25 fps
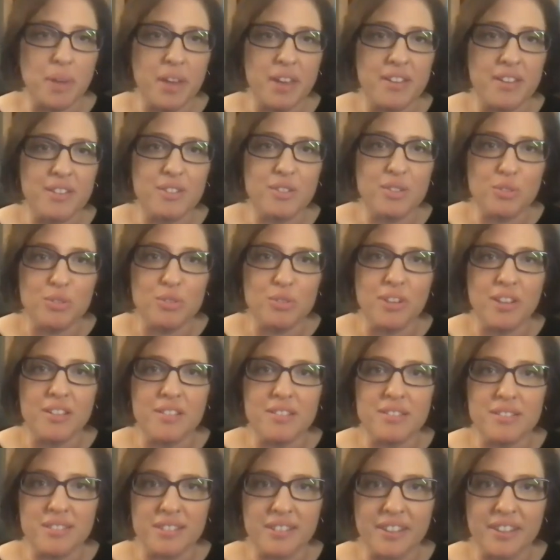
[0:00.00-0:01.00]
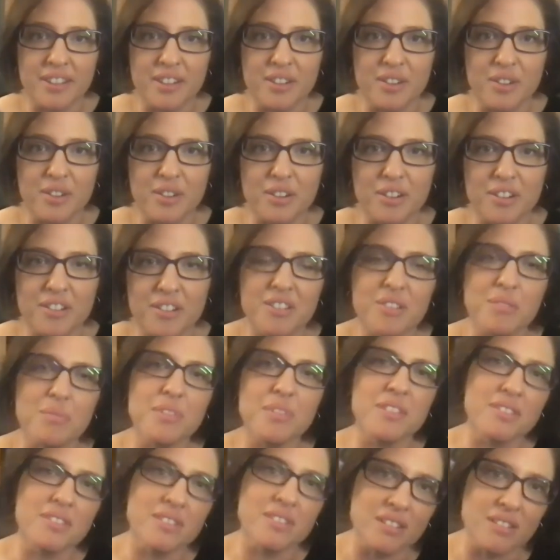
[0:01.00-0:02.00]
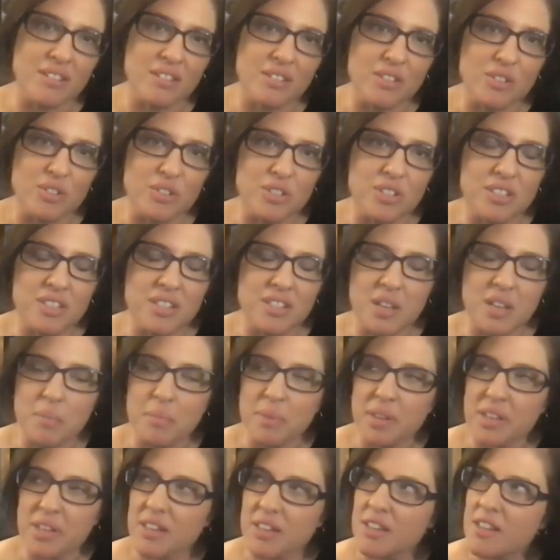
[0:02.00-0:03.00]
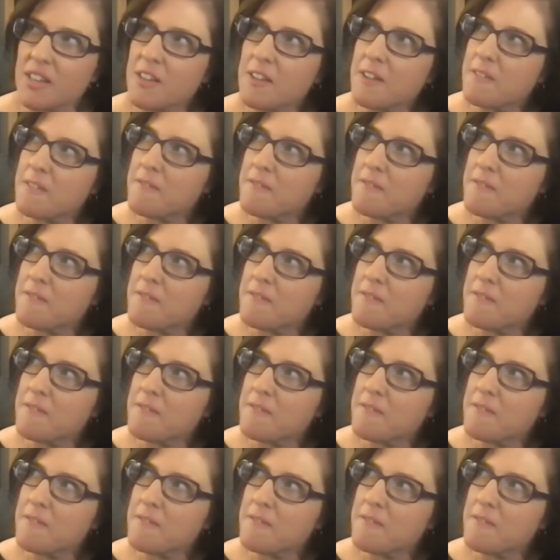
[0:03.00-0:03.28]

the bank 2 days later, and you would see it on your statement.